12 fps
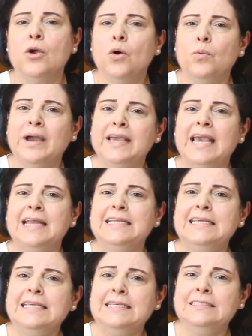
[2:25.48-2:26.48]
One
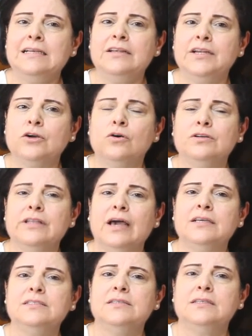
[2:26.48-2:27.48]
can easily
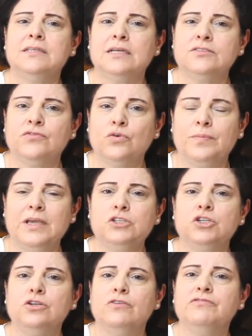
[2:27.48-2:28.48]
recognize the
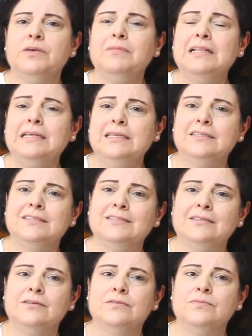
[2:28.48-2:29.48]
transformation of the Middle
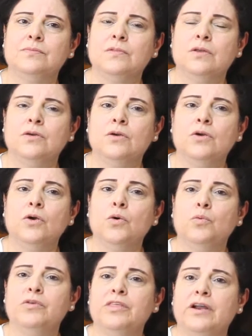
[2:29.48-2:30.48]
East
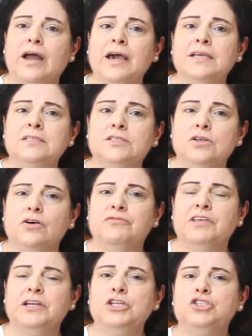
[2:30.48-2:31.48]
with the rise of
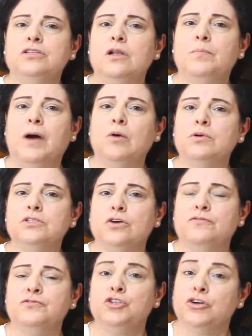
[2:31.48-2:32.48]
the regional powers
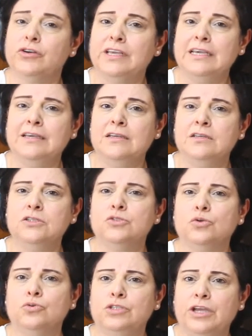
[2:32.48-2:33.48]
of Turkey,
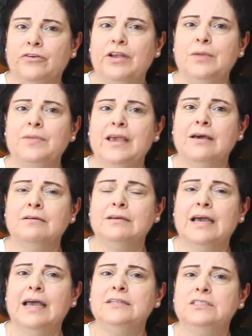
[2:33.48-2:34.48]
Saudi Arabia,
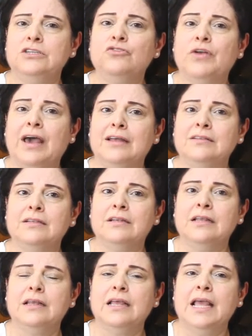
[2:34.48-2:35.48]
and Iran,
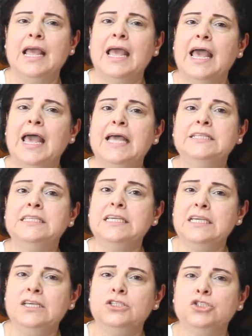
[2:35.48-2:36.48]
and
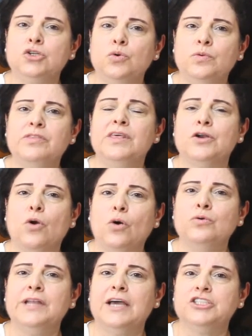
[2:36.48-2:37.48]
each with their
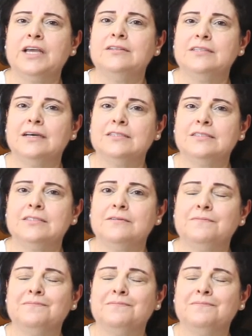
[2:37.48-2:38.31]
own agendas.